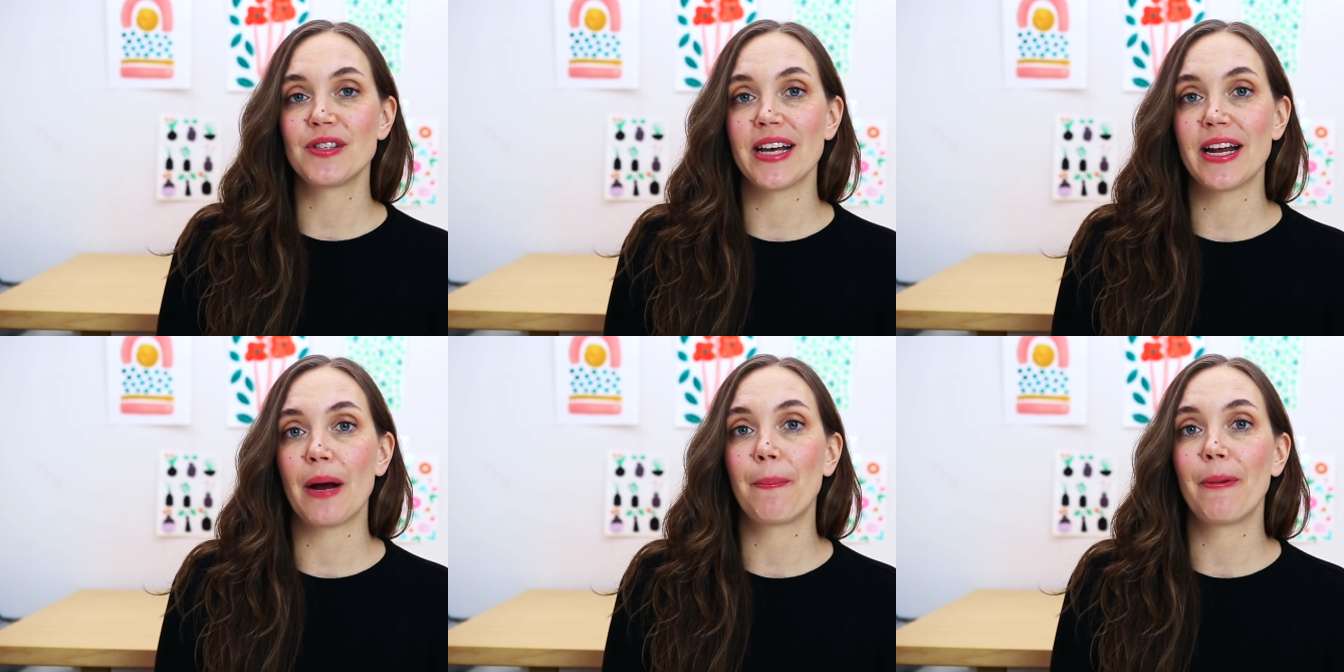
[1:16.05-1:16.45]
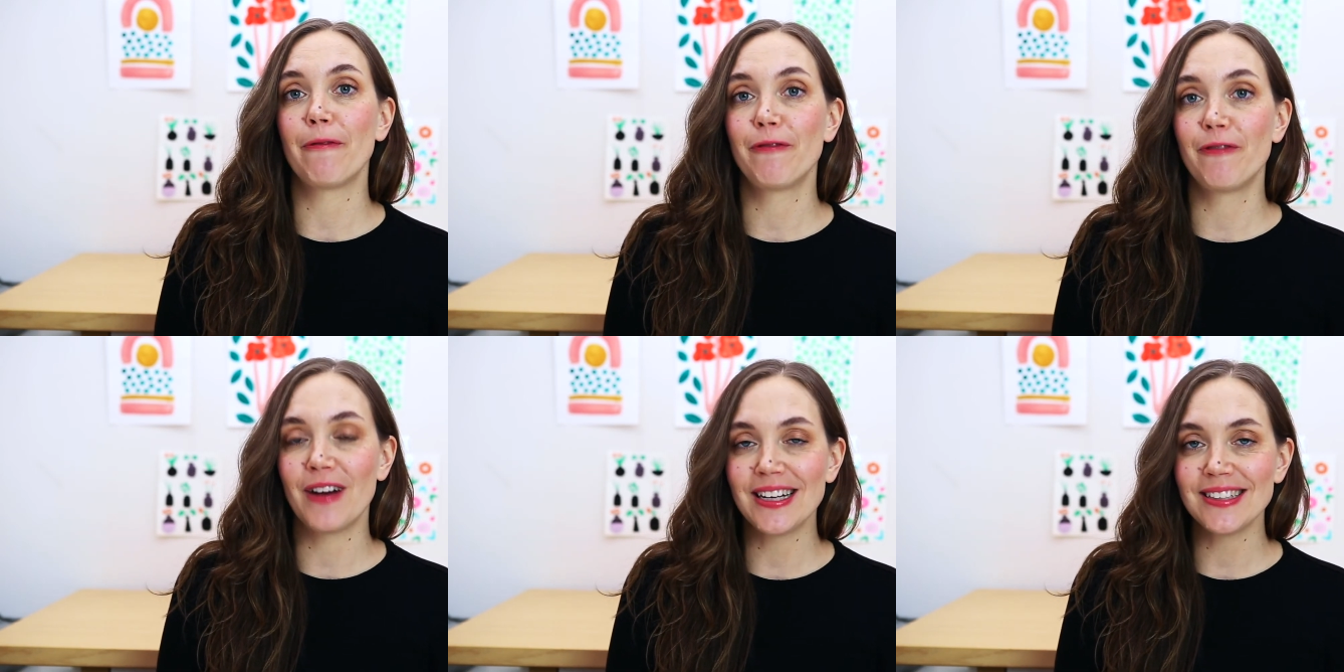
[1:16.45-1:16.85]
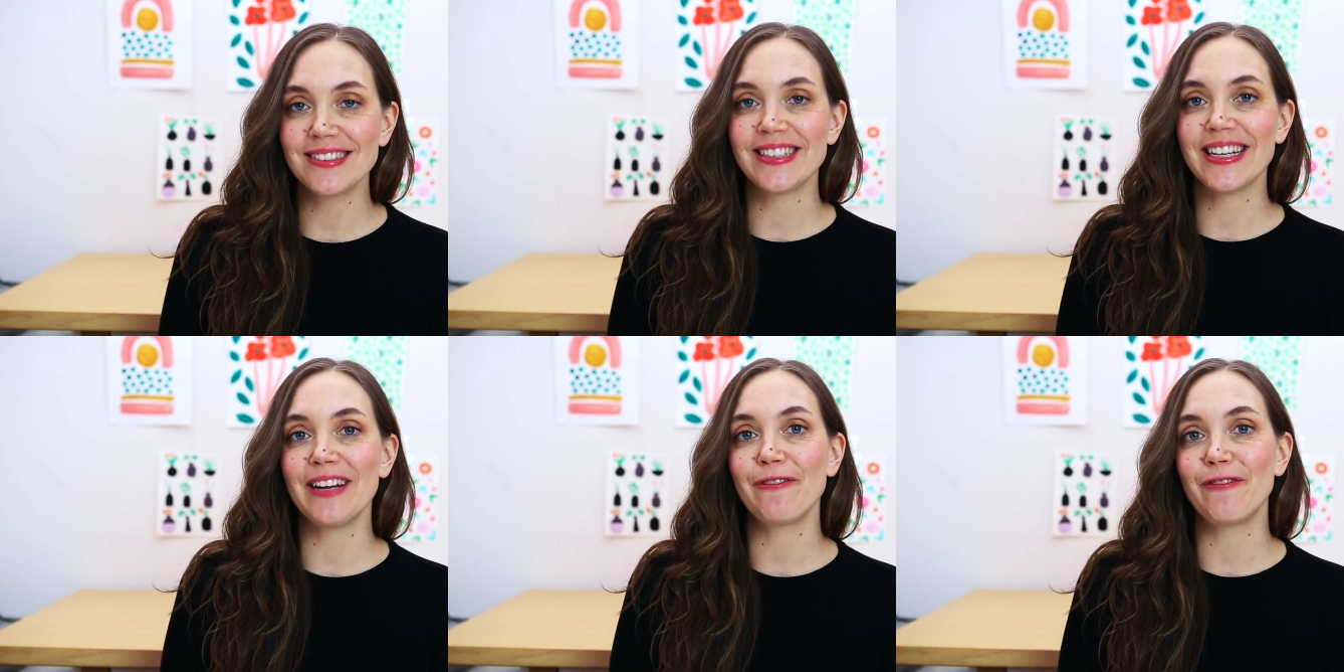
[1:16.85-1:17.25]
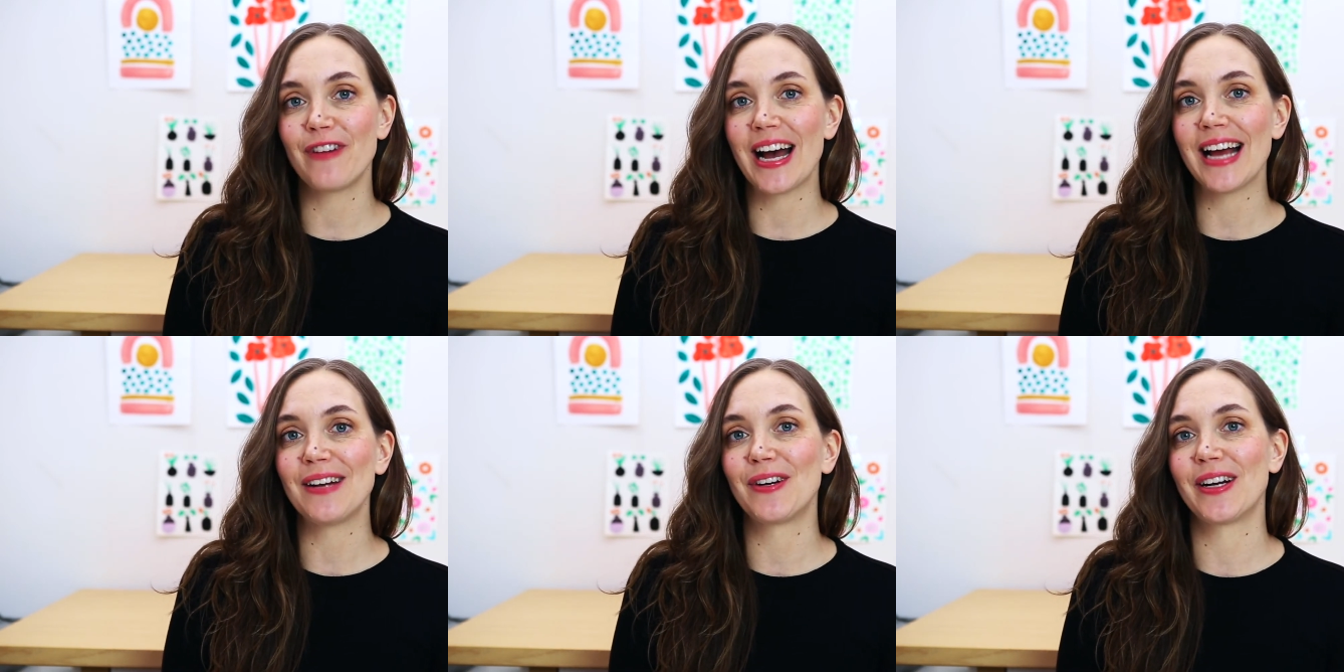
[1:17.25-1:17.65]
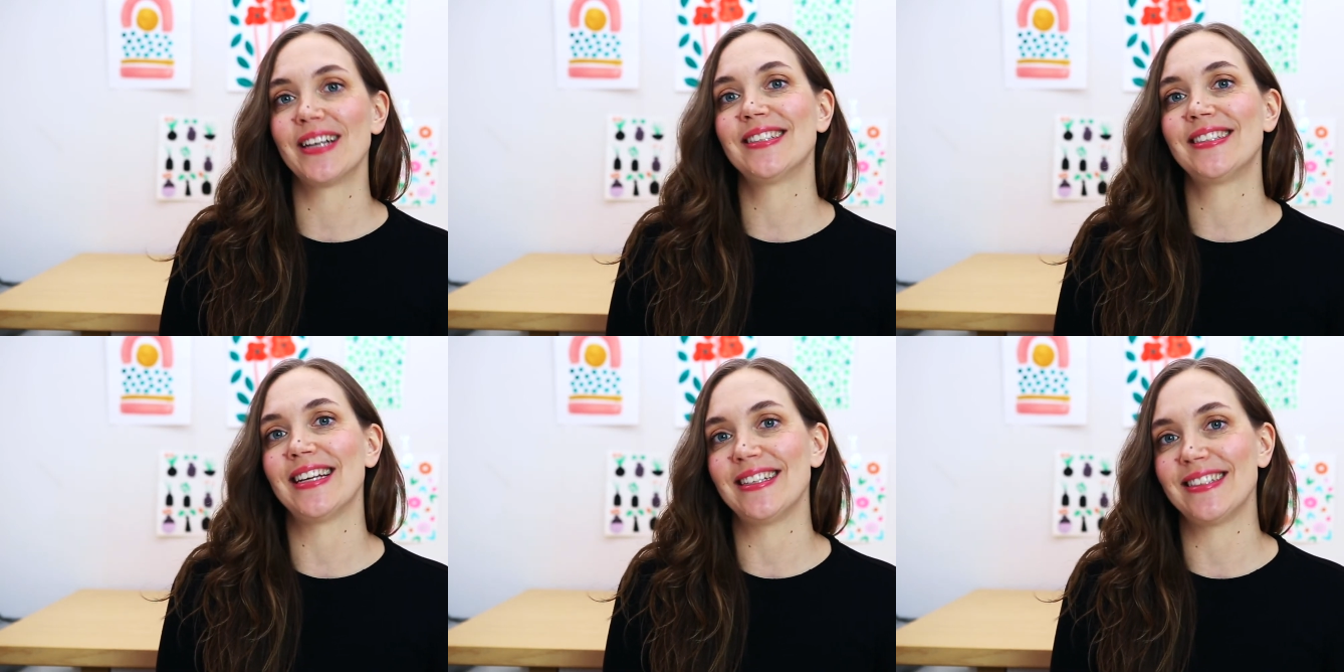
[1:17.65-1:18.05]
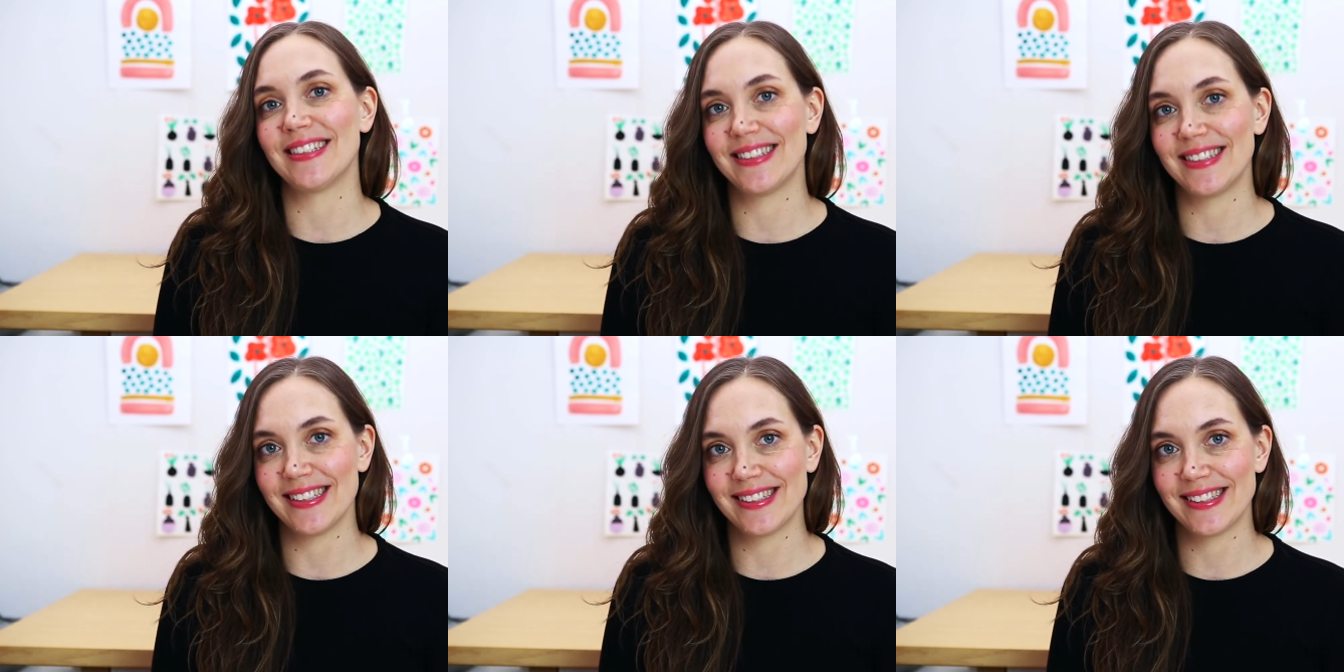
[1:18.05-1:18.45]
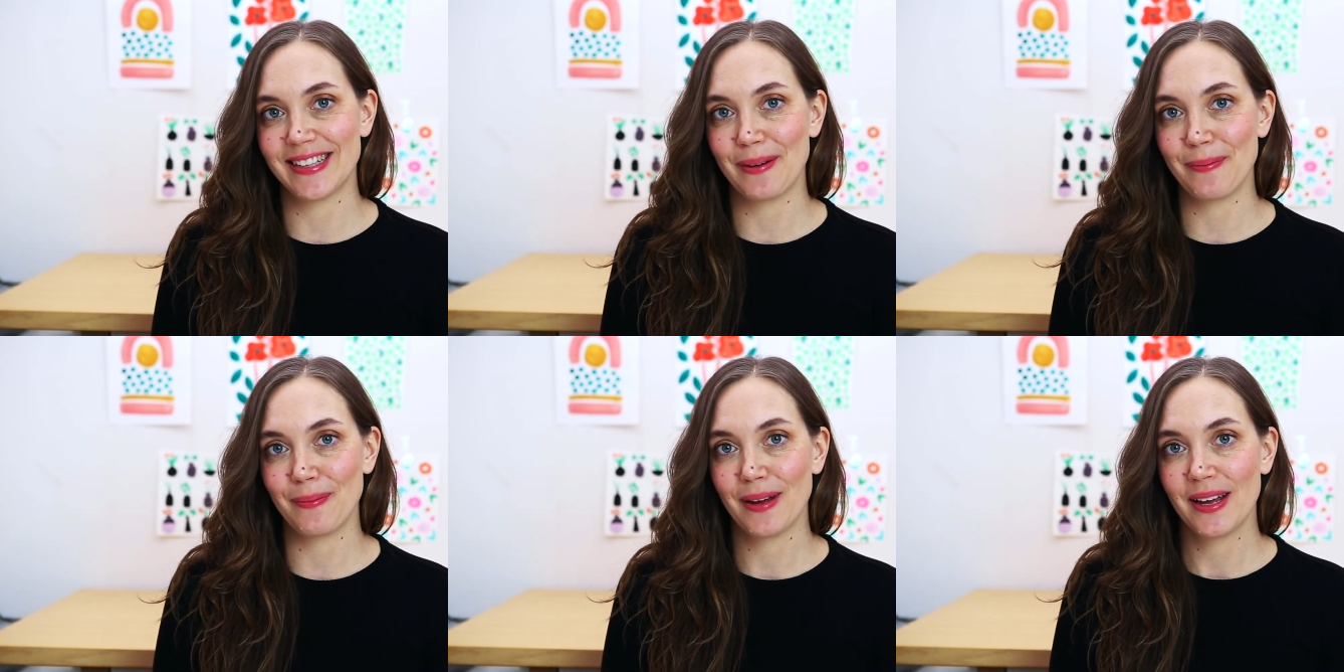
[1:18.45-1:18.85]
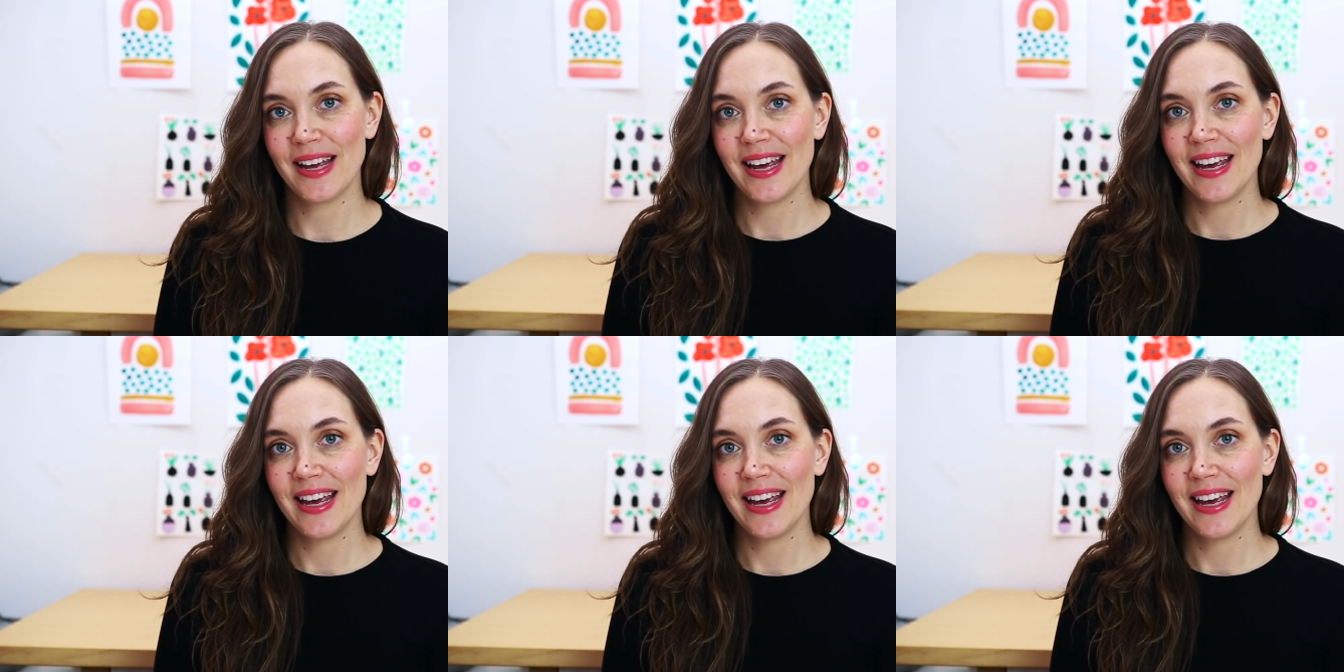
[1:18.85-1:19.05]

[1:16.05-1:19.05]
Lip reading: set up a functioning file organization system.